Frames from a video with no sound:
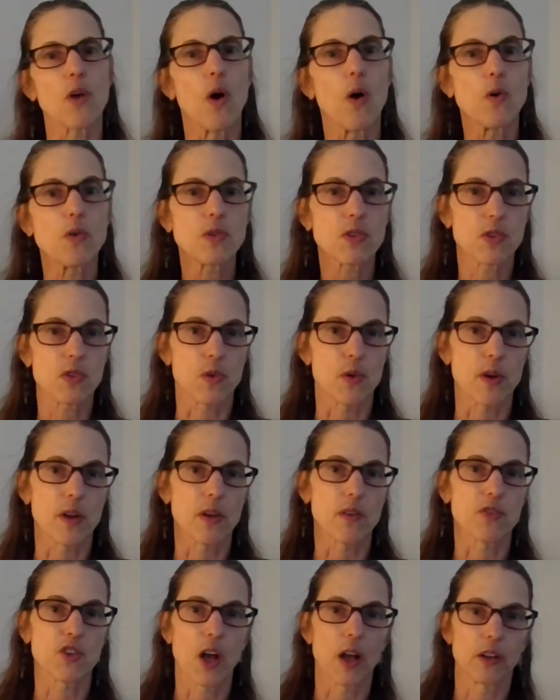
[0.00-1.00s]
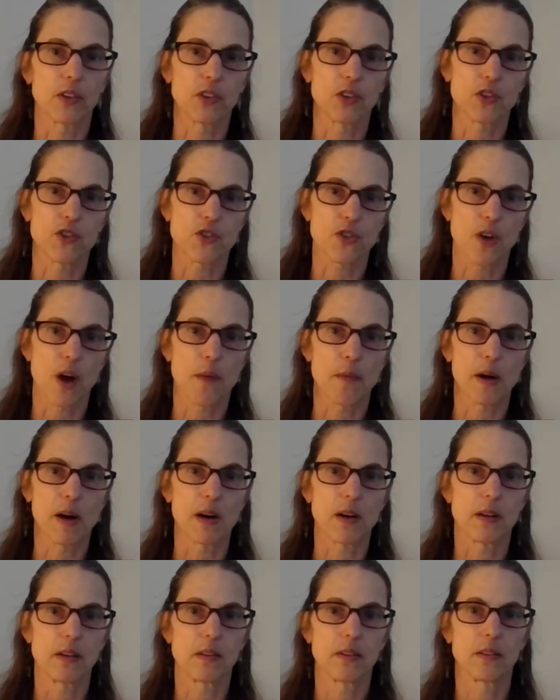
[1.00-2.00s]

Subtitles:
own story of childhood trauma.